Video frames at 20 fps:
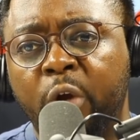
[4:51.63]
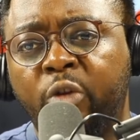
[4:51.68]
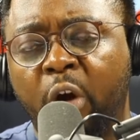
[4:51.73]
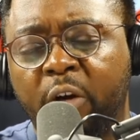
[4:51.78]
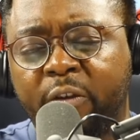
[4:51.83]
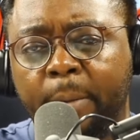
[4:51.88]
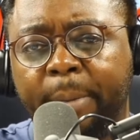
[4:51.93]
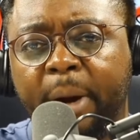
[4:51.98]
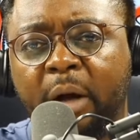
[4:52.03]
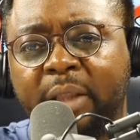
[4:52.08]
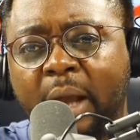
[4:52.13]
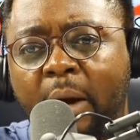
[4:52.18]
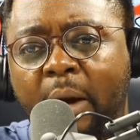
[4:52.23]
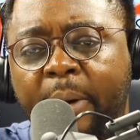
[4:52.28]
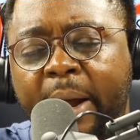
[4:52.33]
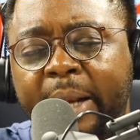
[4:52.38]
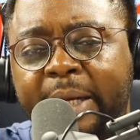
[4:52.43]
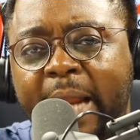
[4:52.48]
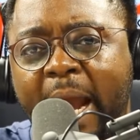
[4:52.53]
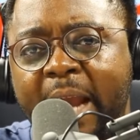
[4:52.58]
talks about
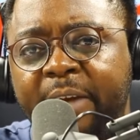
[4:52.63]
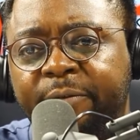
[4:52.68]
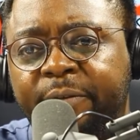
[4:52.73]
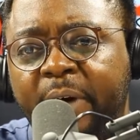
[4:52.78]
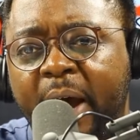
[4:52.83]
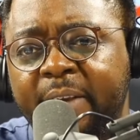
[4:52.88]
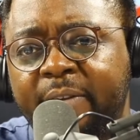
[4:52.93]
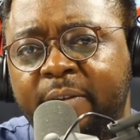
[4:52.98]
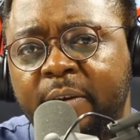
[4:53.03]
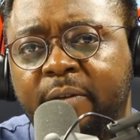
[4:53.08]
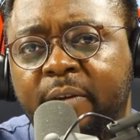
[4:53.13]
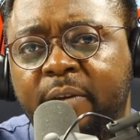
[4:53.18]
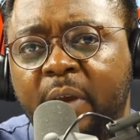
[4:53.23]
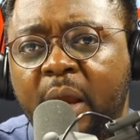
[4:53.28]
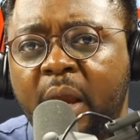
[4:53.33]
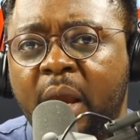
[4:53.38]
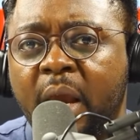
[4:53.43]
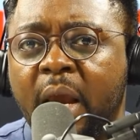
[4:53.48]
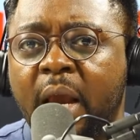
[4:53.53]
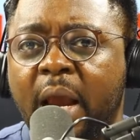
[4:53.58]
our
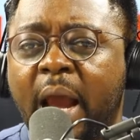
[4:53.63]
diversity